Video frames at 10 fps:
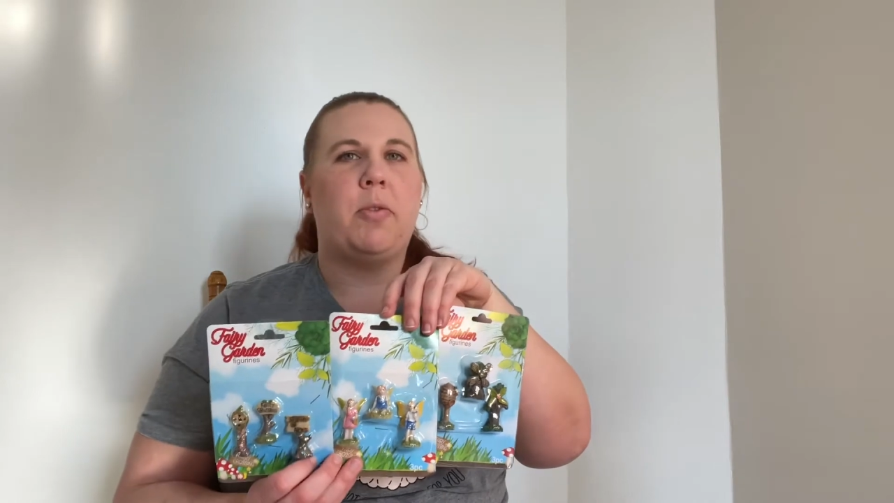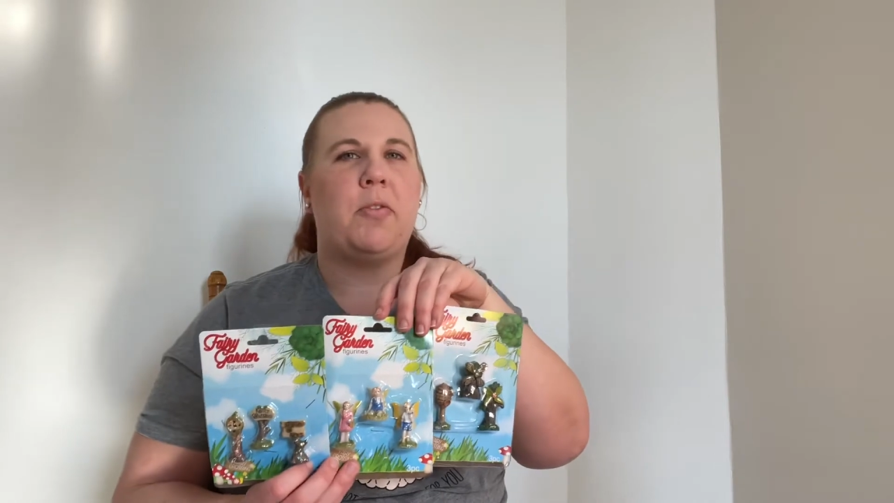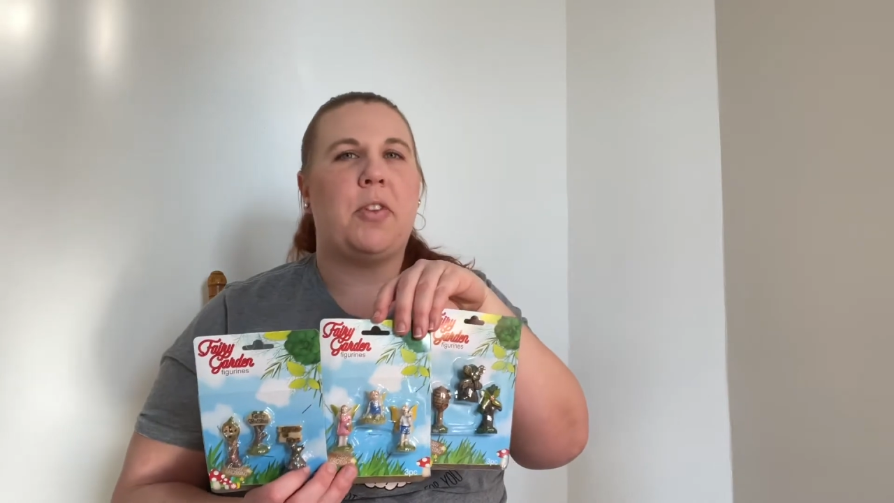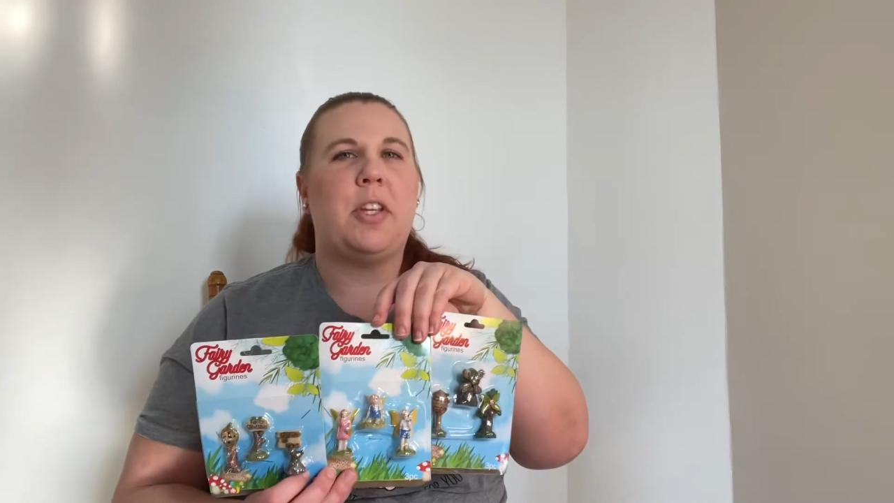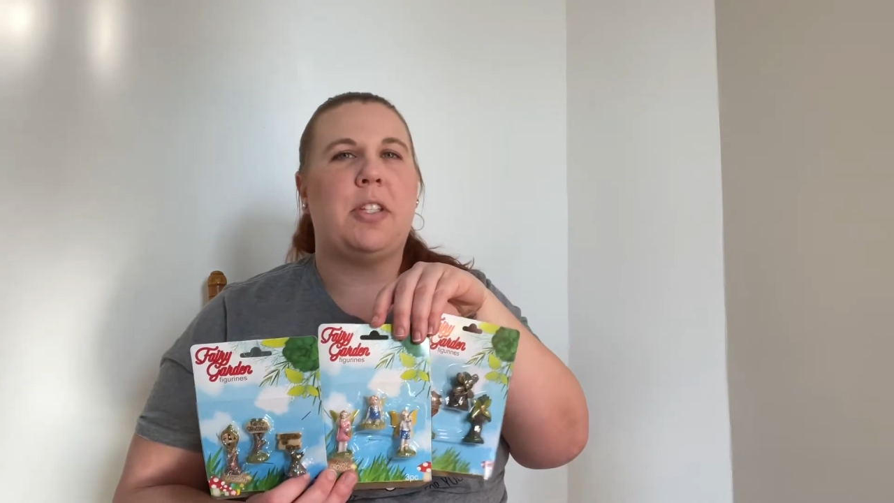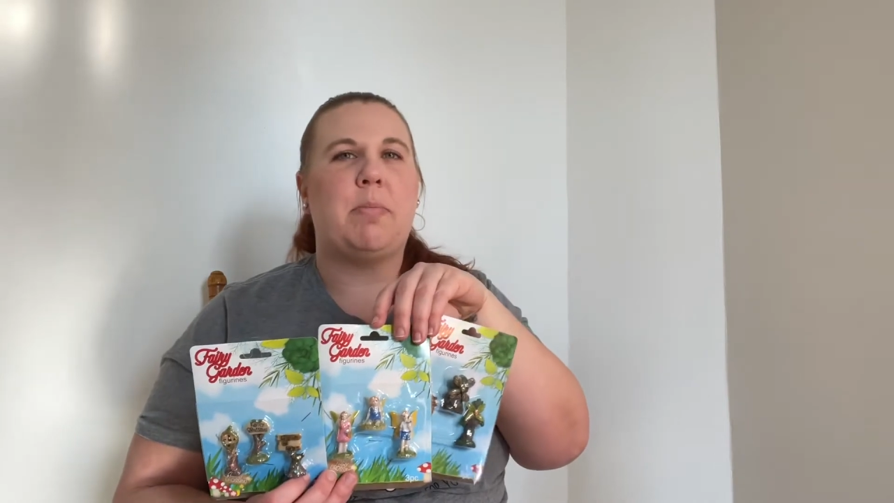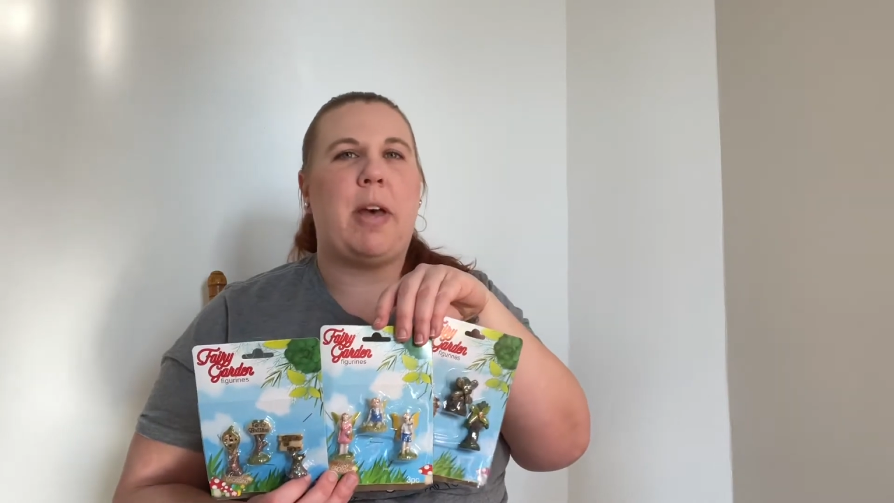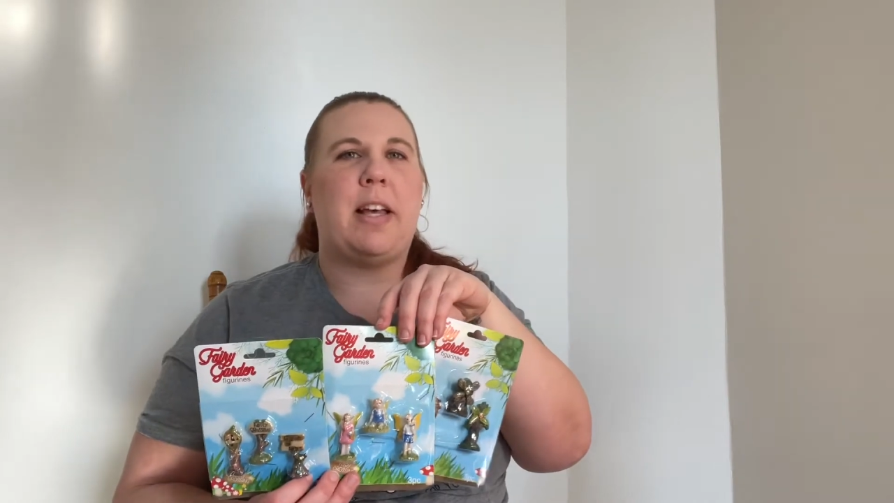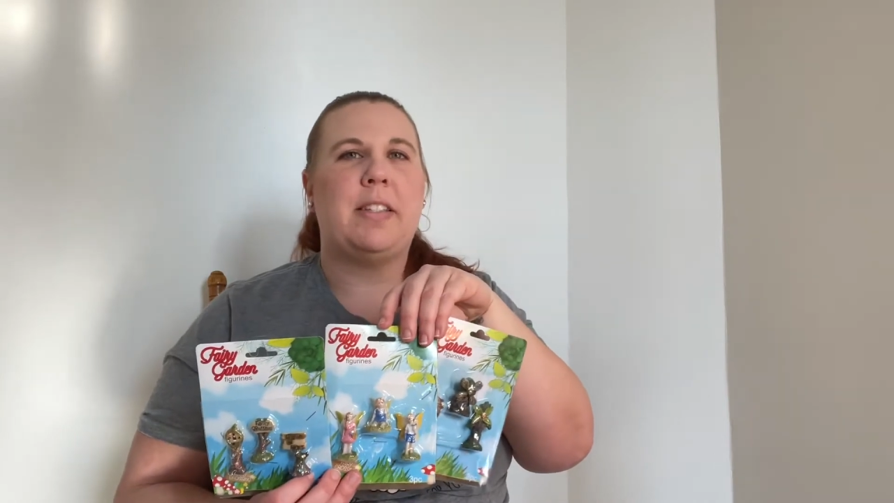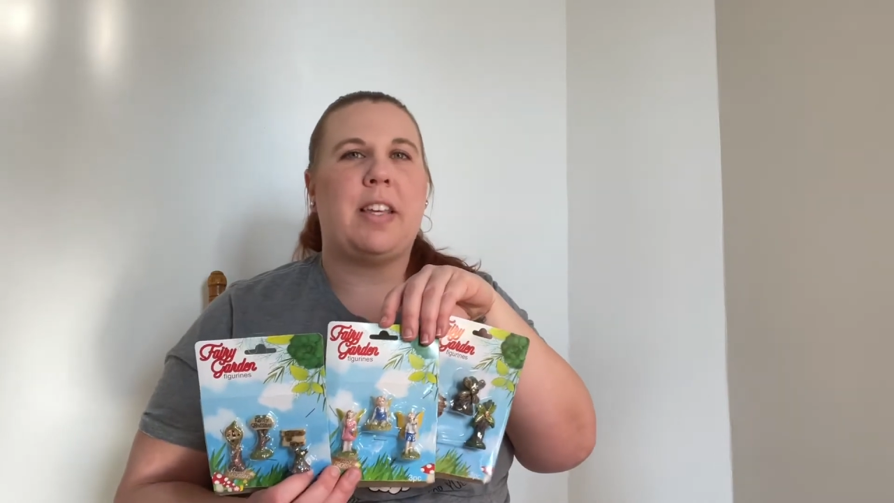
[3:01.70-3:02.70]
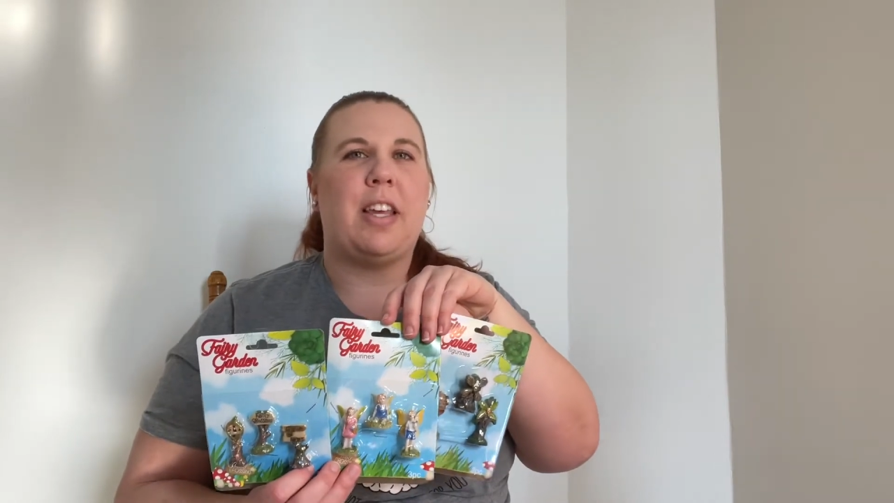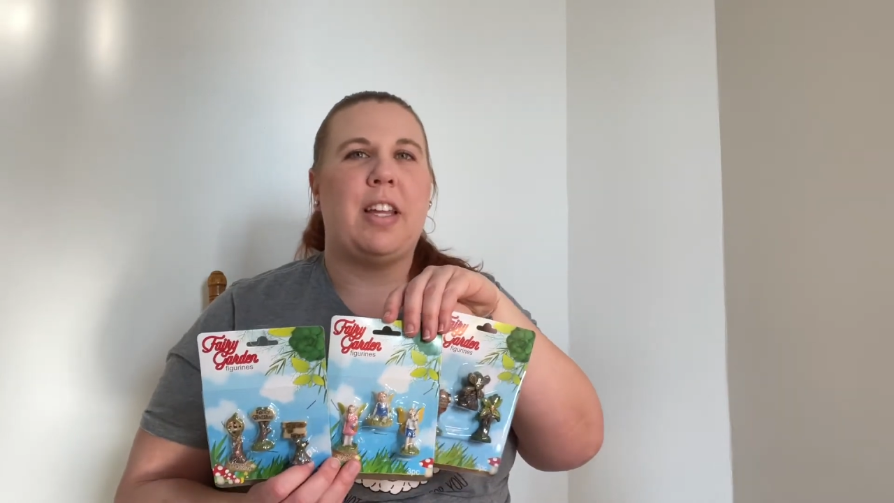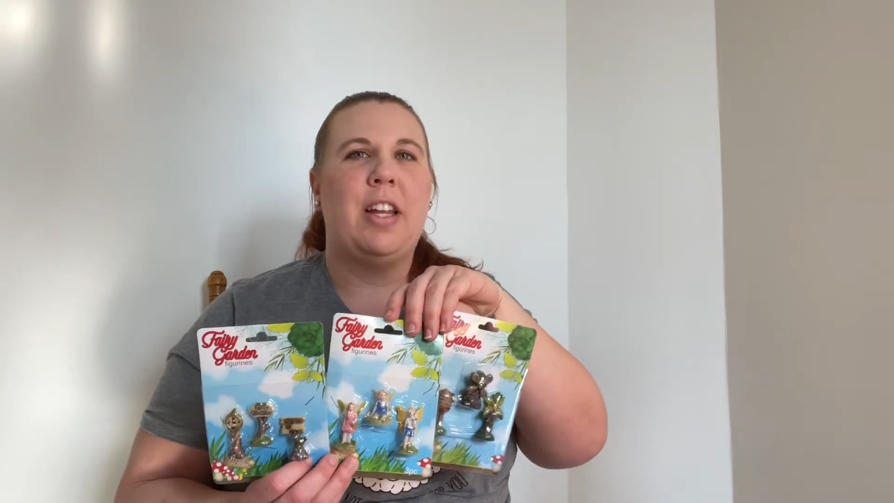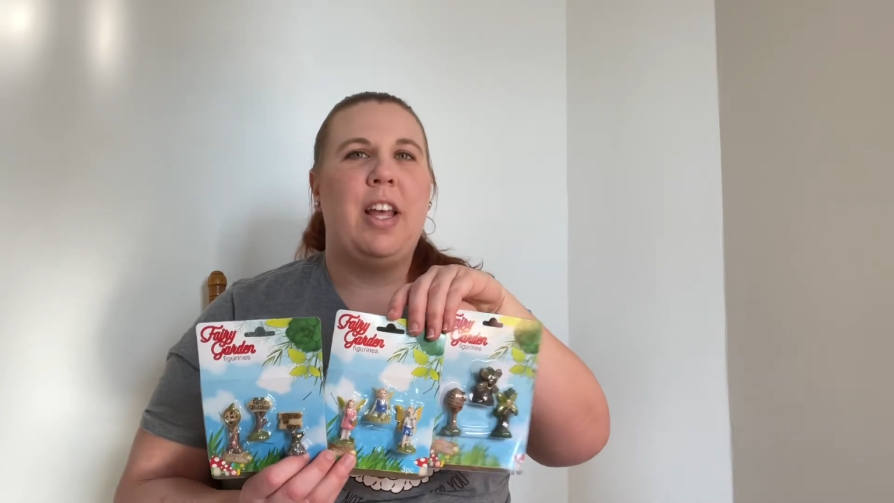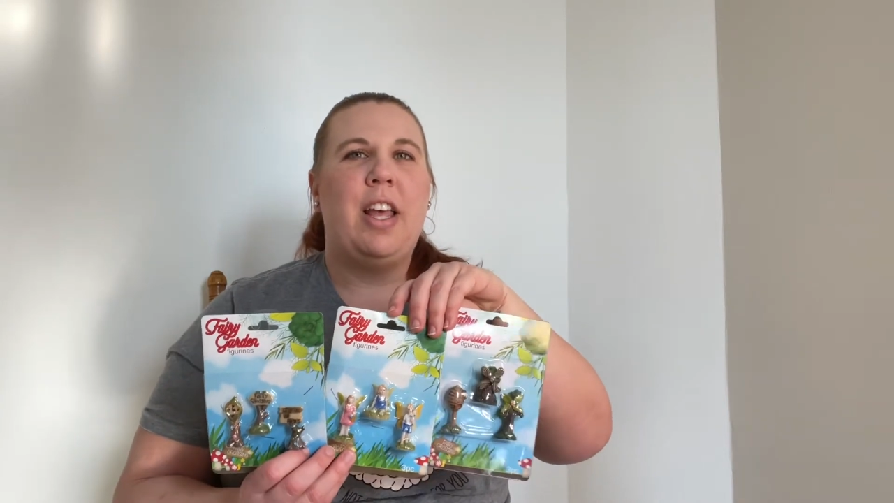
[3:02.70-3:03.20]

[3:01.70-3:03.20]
for this basket